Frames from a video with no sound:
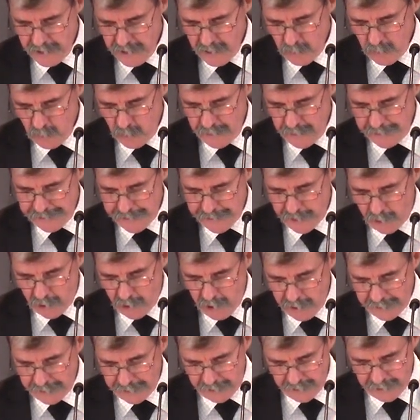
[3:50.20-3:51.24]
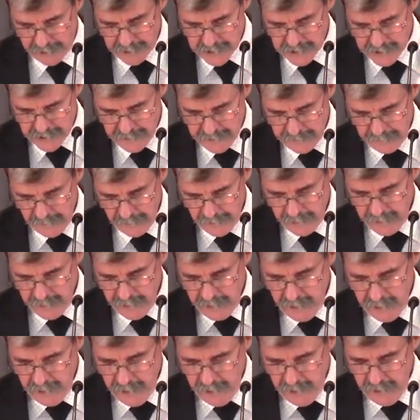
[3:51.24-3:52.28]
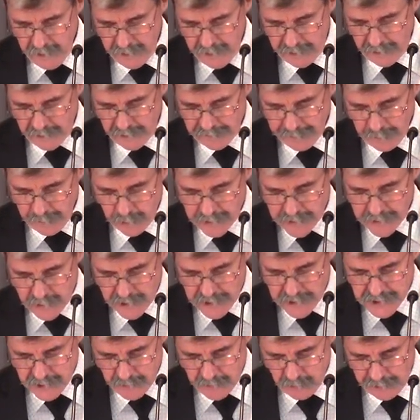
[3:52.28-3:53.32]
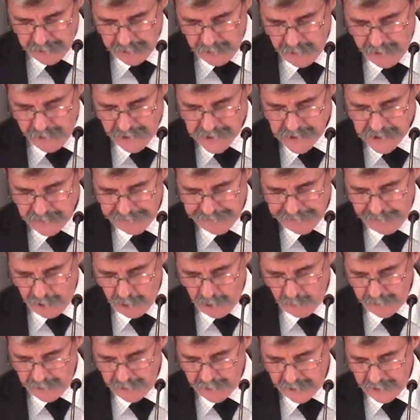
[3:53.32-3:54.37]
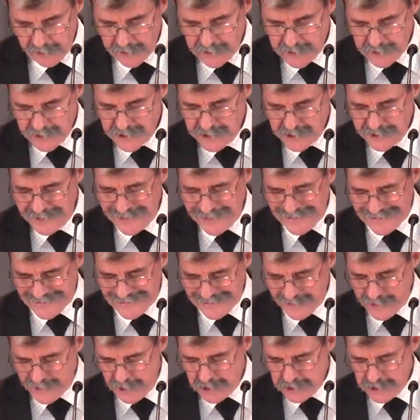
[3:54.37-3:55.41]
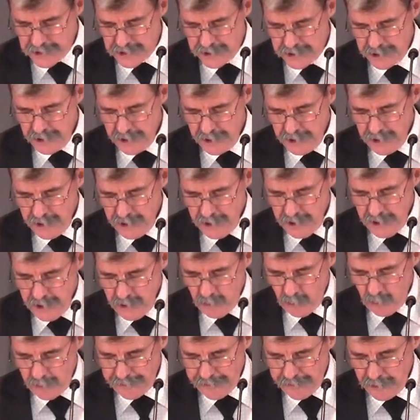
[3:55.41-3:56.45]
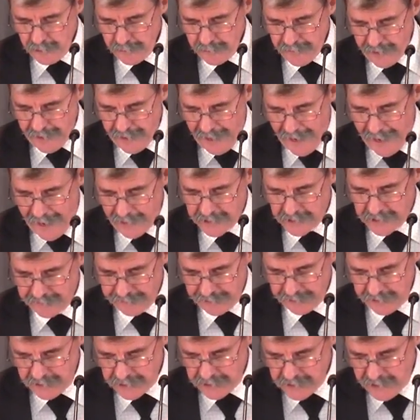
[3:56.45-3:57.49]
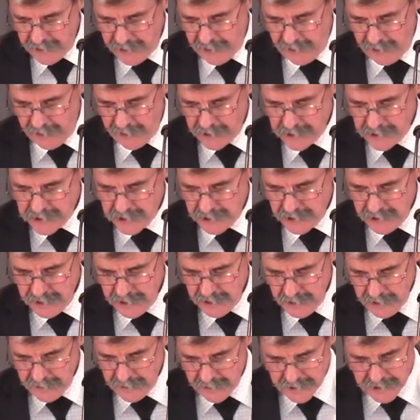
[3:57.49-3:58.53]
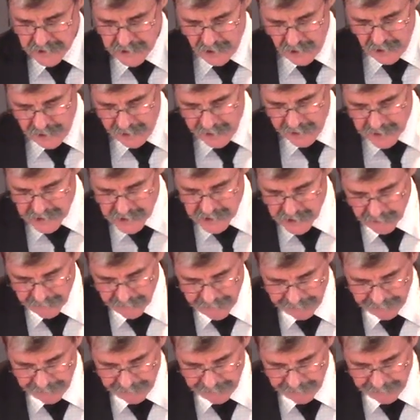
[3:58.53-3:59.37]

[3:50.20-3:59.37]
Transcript: with their audience. An influencer is someone who has a following in a distinct niche with whom they actively engage. The size of the